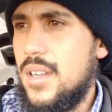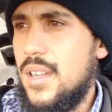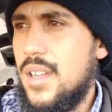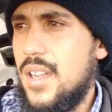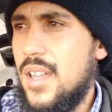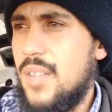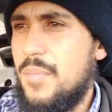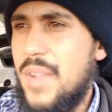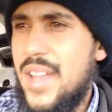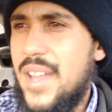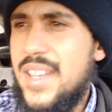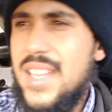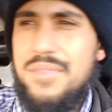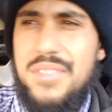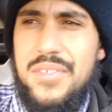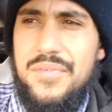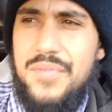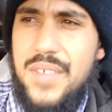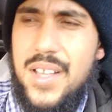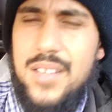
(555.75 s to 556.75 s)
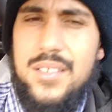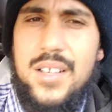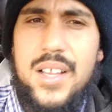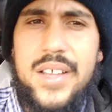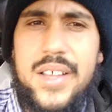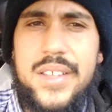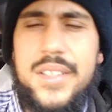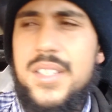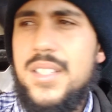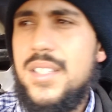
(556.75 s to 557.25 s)
Um, I never felt
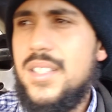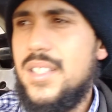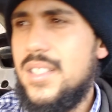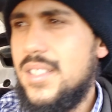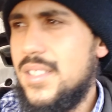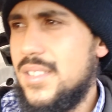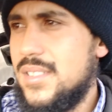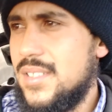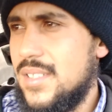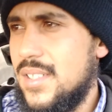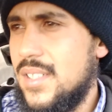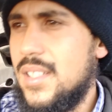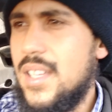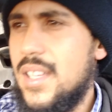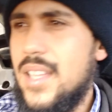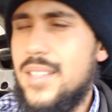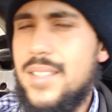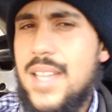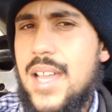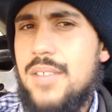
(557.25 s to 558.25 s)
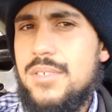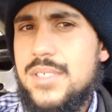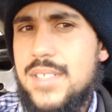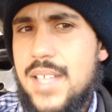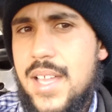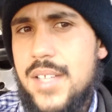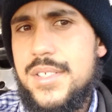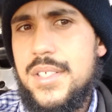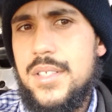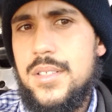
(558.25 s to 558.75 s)
uneasy. And that was
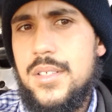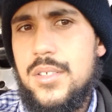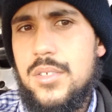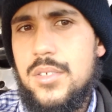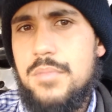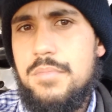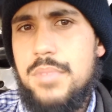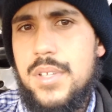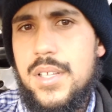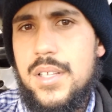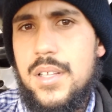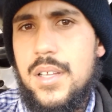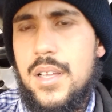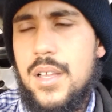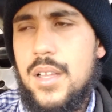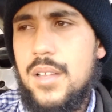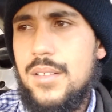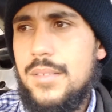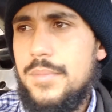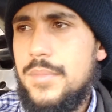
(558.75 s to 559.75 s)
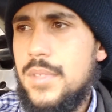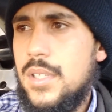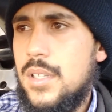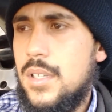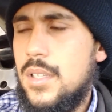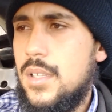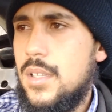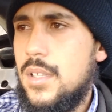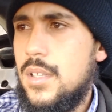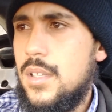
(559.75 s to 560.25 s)
actually a little bit um,
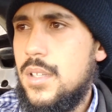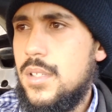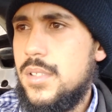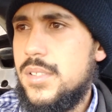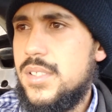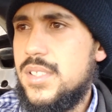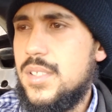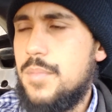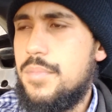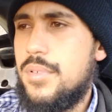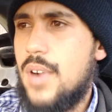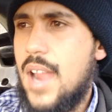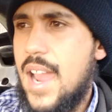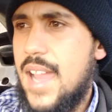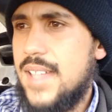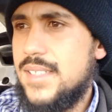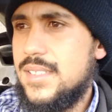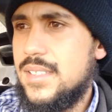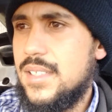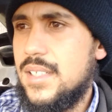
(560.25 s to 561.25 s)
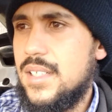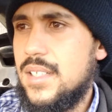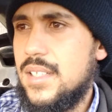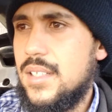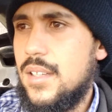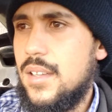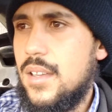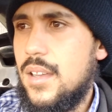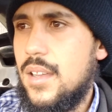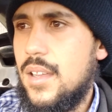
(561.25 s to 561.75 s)

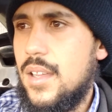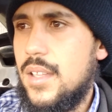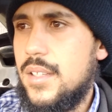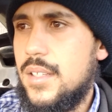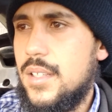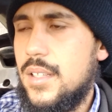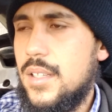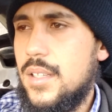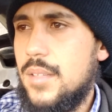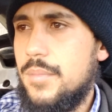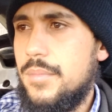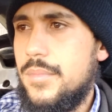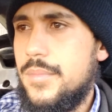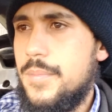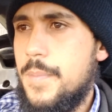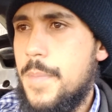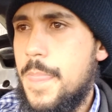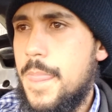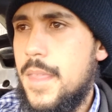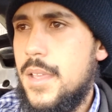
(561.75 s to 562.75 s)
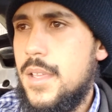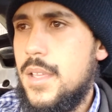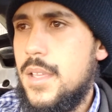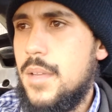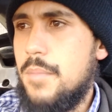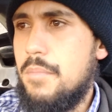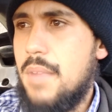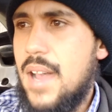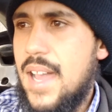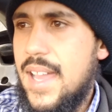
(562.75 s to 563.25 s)
surprising on um,
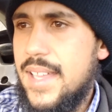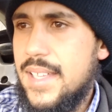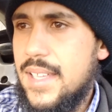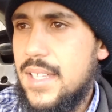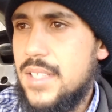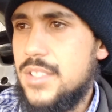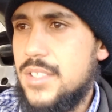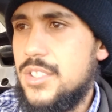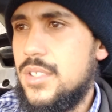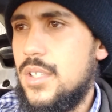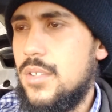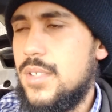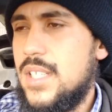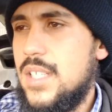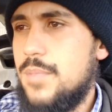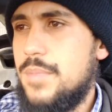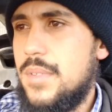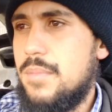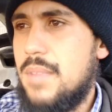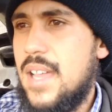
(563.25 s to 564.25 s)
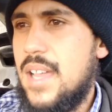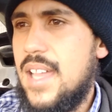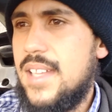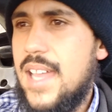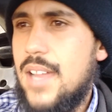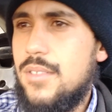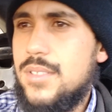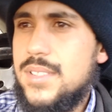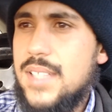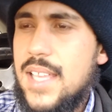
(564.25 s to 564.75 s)
my end. You know, keep in mind,
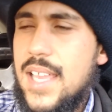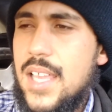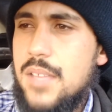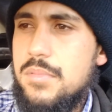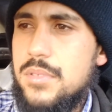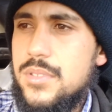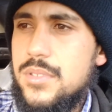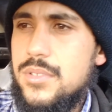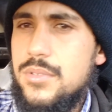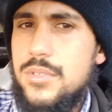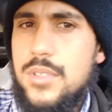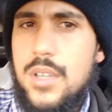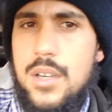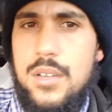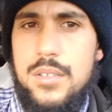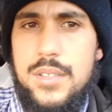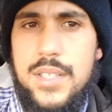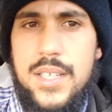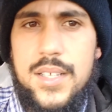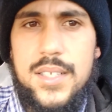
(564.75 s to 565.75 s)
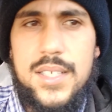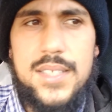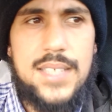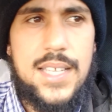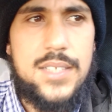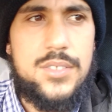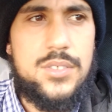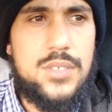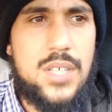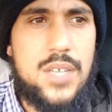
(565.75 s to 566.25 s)
I was able to go in there because
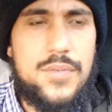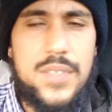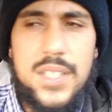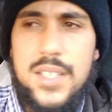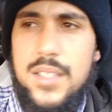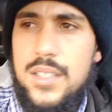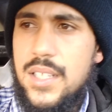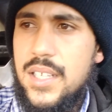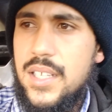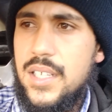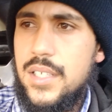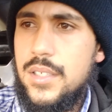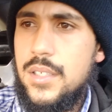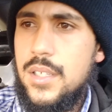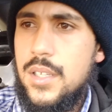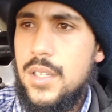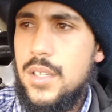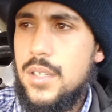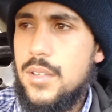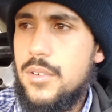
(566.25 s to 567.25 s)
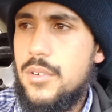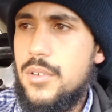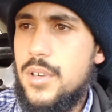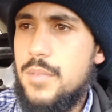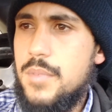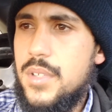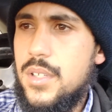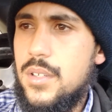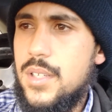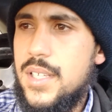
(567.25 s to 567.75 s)
I do have a clean
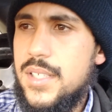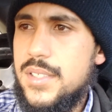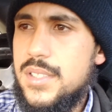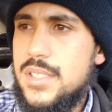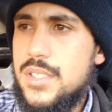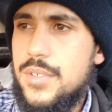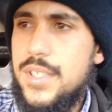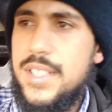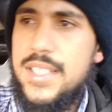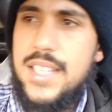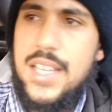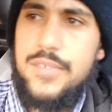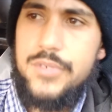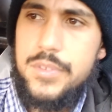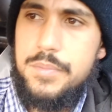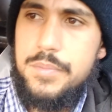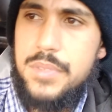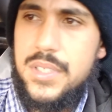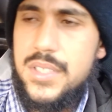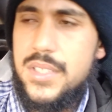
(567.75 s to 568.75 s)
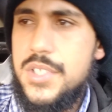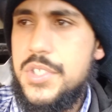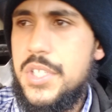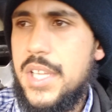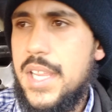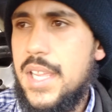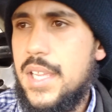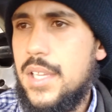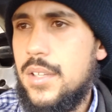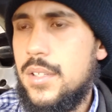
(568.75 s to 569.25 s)
criminal history, never been to
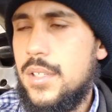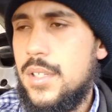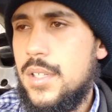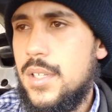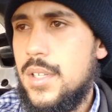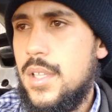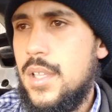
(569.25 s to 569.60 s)
jail.